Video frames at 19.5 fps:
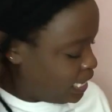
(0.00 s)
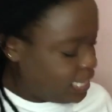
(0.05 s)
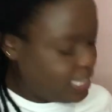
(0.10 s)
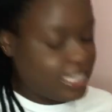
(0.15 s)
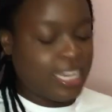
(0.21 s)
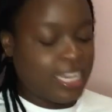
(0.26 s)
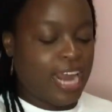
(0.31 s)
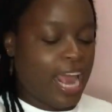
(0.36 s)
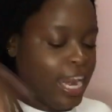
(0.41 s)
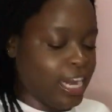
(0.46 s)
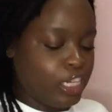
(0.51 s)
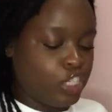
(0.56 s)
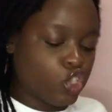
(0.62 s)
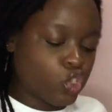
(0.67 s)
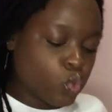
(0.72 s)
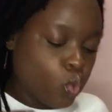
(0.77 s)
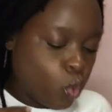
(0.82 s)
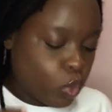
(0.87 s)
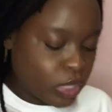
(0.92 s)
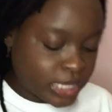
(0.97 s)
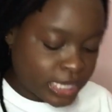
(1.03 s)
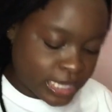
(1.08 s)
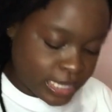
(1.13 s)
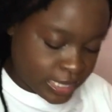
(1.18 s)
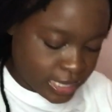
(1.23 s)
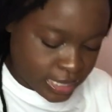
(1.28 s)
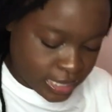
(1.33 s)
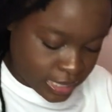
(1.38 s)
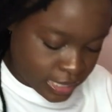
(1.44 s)
He said, got the sauce.
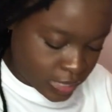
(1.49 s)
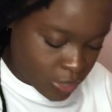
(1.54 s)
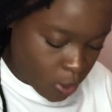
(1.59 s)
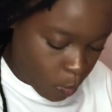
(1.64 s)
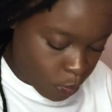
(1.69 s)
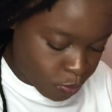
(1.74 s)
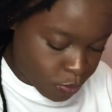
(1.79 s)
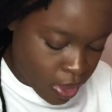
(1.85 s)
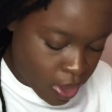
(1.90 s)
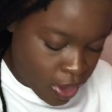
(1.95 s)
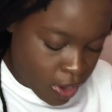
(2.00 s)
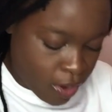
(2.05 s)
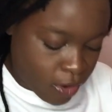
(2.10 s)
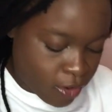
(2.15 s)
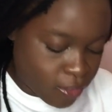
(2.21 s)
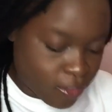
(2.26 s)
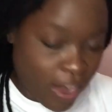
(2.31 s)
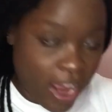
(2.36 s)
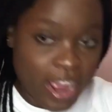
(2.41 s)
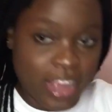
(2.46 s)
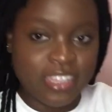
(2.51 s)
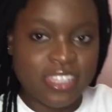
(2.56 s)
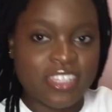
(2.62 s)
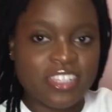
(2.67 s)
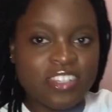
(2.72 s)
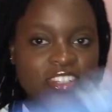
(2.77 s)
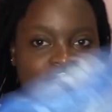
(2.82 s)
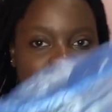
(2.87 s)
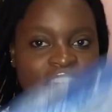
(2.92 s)
Right.
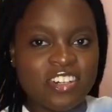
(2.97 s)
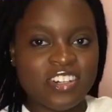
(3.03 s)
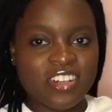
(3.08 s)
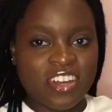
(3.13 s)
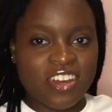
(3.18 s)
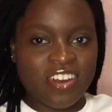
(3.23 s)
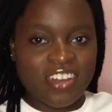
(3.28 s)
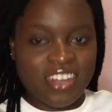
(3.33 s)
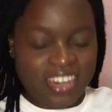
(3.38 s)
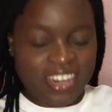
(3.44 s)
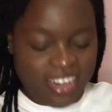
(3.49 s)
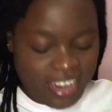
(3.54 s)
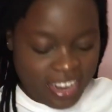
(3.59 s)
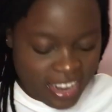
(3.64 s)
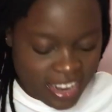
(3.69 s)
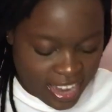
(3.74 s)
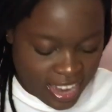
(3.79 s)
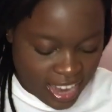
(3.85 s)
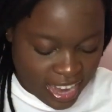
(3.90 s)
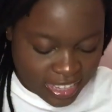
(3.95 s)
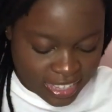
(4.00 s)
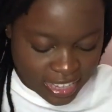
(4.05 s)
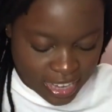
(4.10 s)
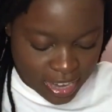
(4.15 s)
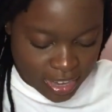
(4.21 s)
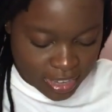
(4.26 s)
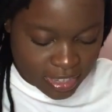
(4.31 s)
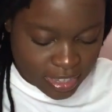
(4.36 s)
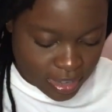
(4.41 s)
So now in here has a
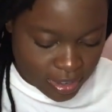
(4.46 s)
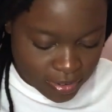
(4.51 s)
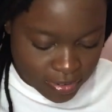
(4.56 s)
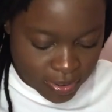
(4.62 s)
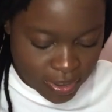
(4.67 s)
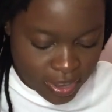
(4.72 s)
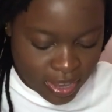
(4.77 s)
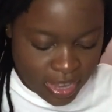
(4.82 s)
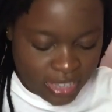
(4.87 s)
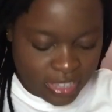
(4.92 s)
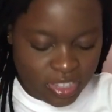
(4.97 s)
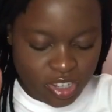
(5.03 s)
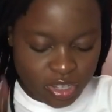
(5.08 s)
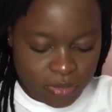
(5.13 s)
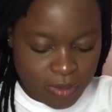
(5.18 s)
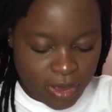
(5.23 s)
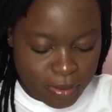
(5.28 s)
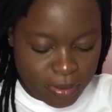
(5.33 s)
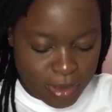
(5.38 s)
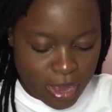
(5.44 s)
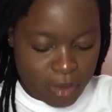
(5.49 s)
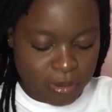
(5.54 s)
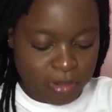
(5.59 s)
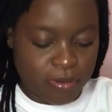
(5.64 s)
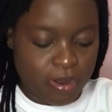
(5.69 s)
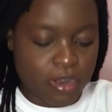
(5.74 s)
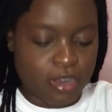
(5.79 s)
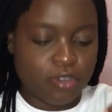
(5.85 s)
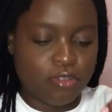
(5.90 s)
lot of excuse my garbage
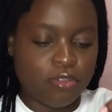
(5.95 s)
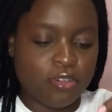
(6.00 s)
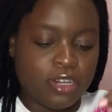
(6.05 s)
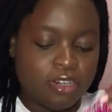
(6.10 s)
bag, I know that